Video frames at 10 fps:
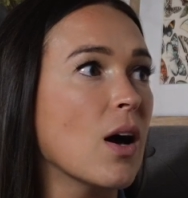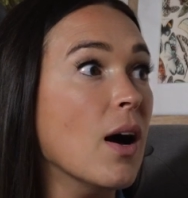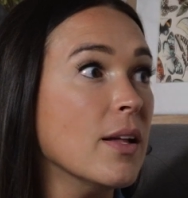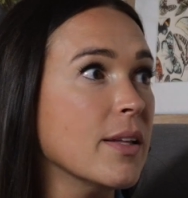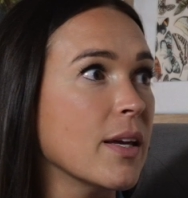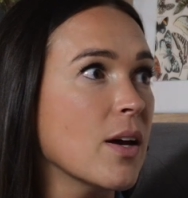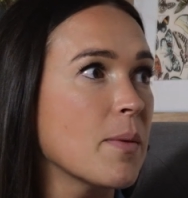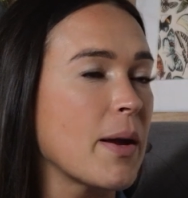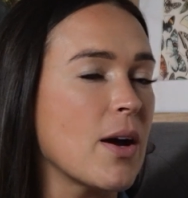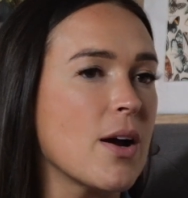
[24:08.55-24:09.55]
a calling
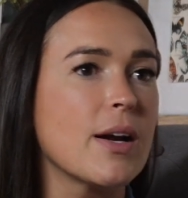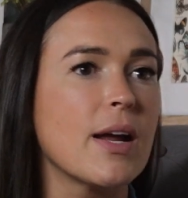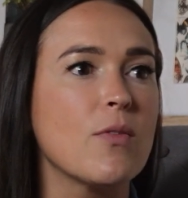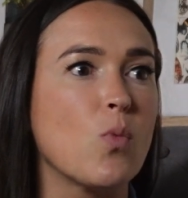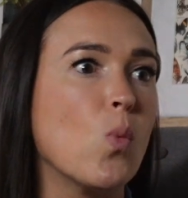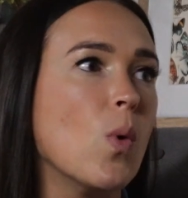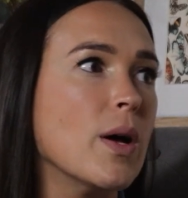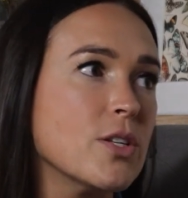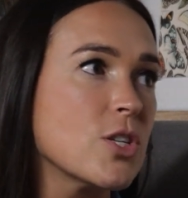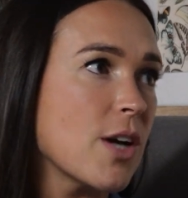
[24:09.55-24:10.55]
on my heart. I have
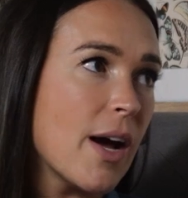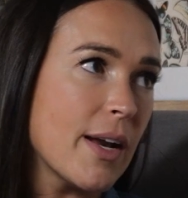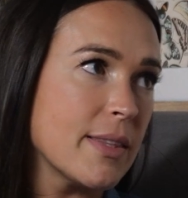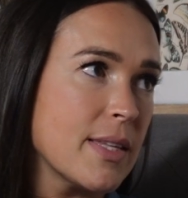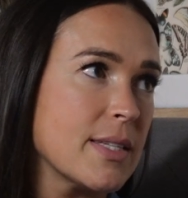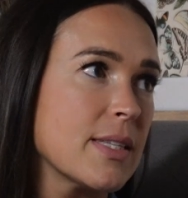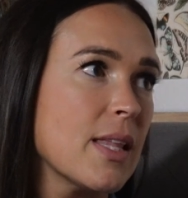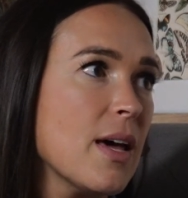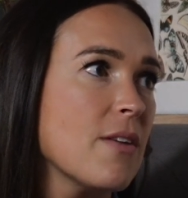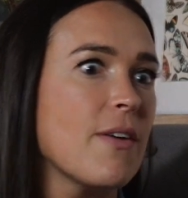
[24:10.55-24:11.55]
one you mm, shot at this
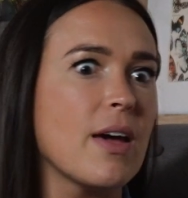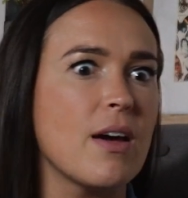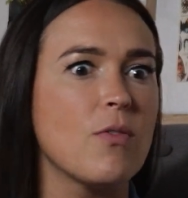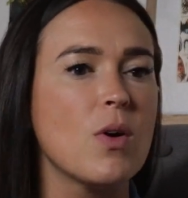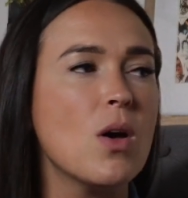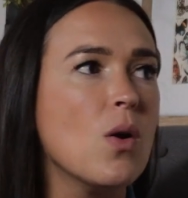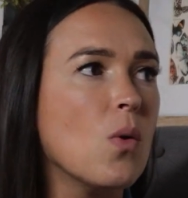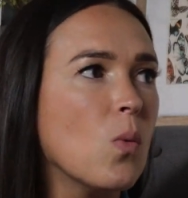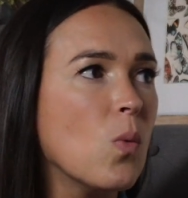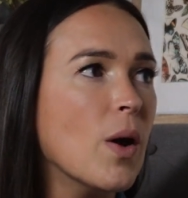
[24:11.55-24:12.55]
life. I have
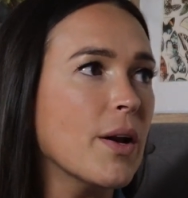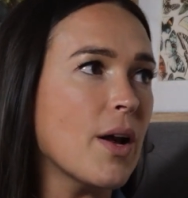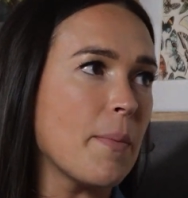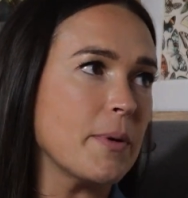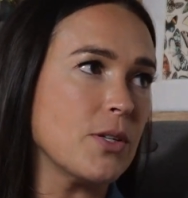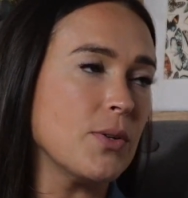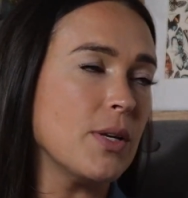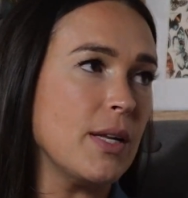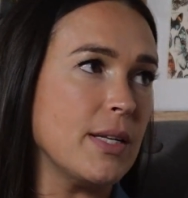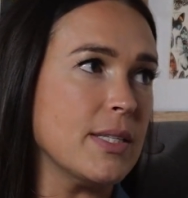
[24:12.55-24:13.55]
one
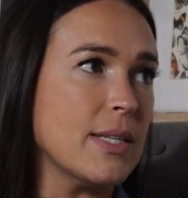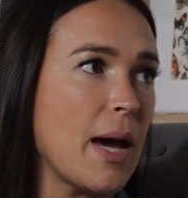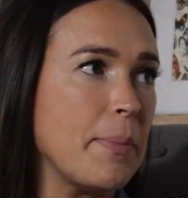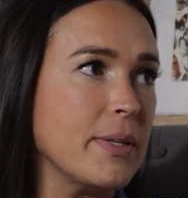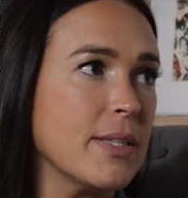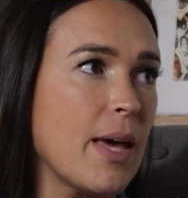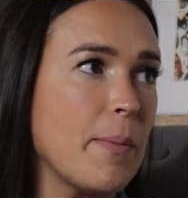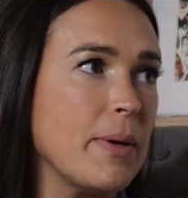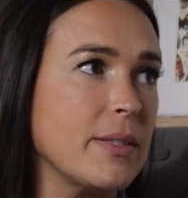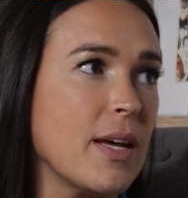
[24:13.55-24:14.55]
opportunity to tap into
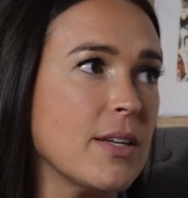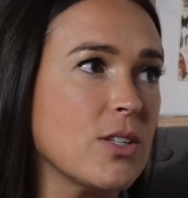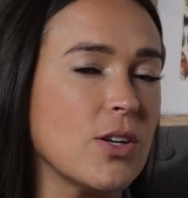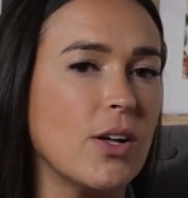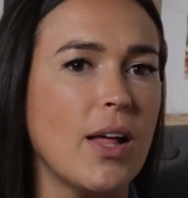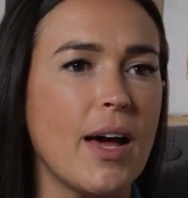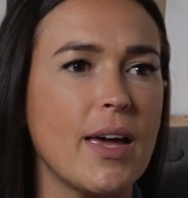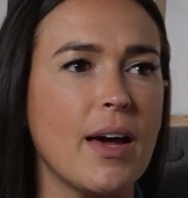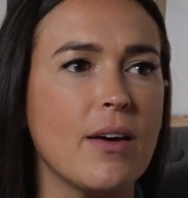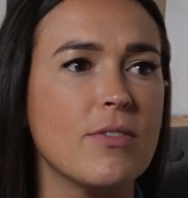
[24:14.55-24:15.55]
that potential. I
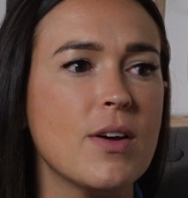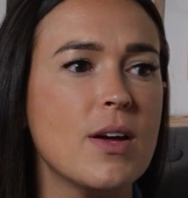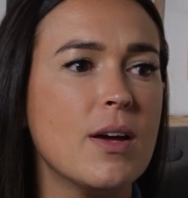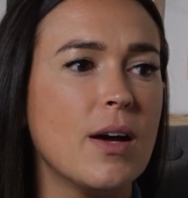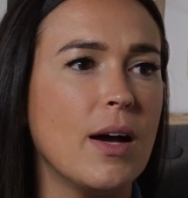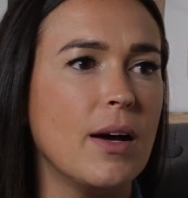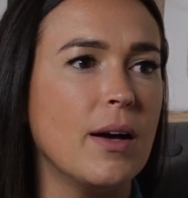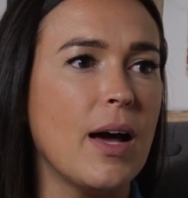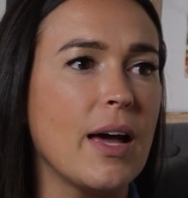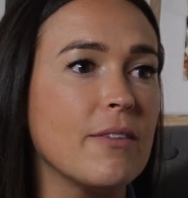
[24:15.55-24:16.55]
have
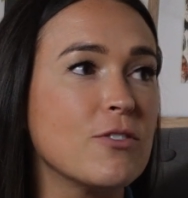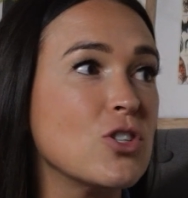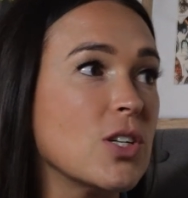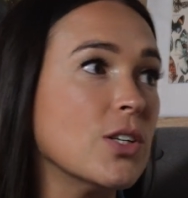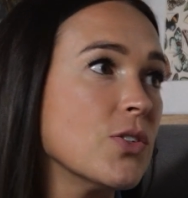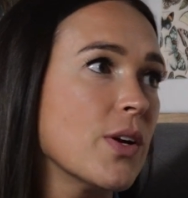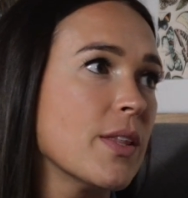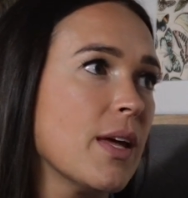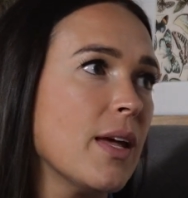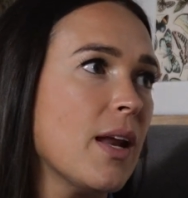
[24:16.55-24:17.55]
uh, yeah. I have
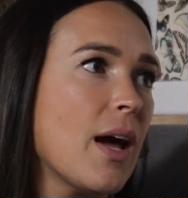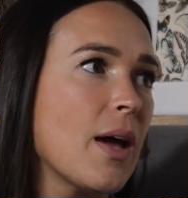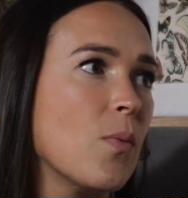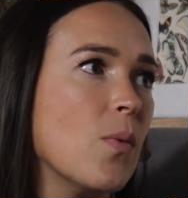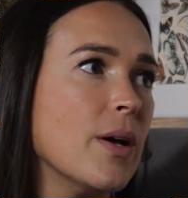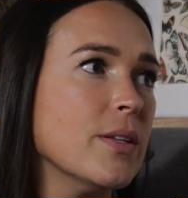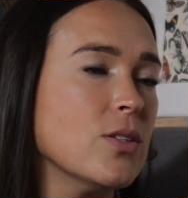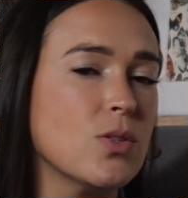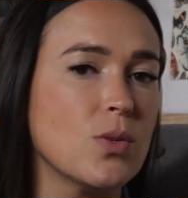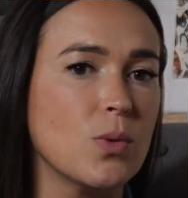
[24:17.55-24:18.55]
children that I
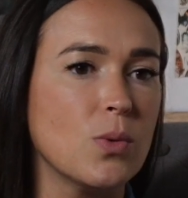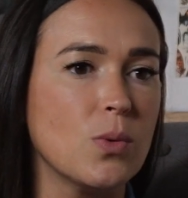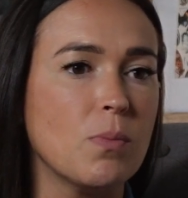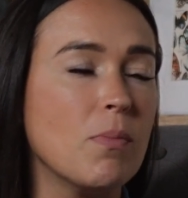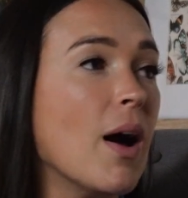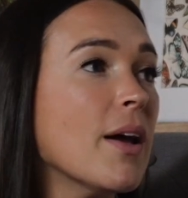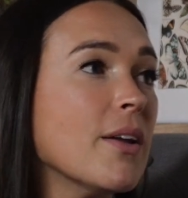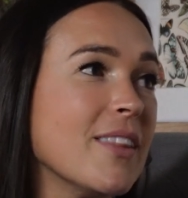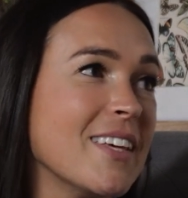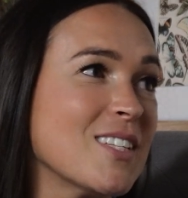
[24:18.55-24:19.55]
want to
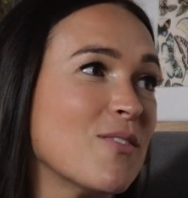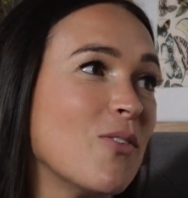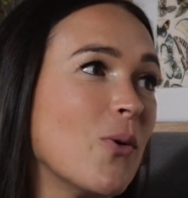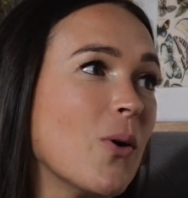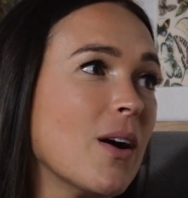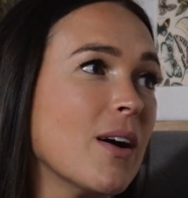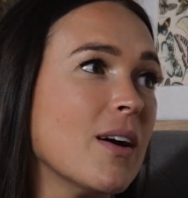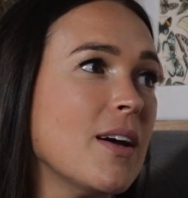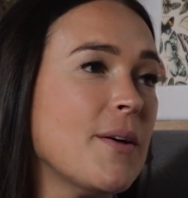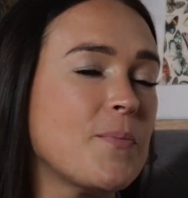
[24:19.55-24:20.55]
model this for.
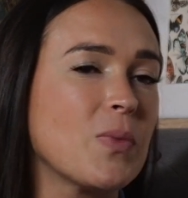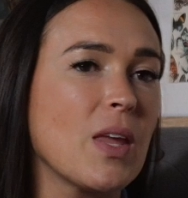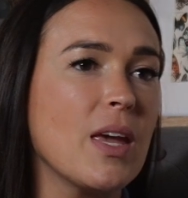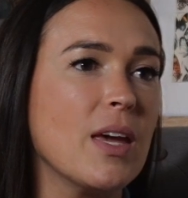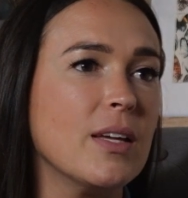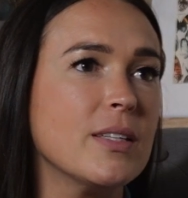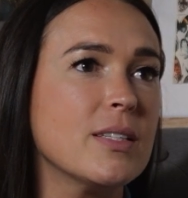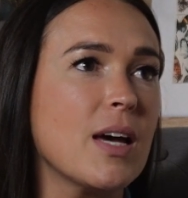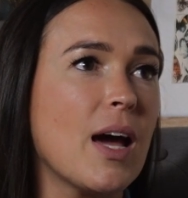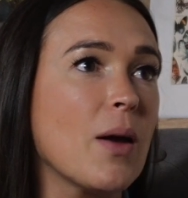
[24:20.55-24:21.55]
Yeah.
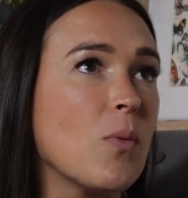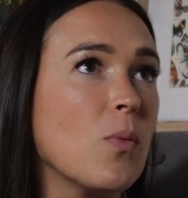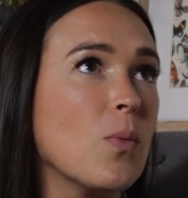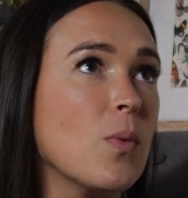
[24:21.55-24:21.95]
And I